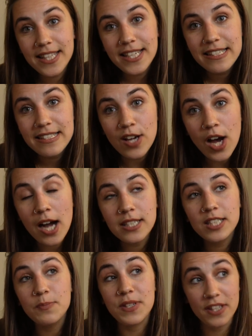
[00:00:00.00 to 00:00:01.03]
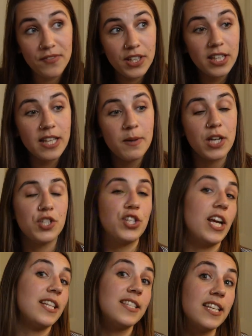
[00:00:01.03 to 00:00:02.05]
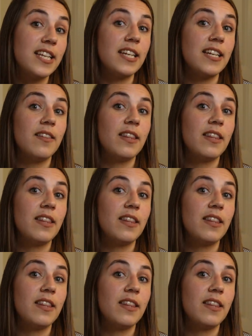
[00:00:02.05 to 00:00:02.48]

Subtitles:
these socks specifically because she had seen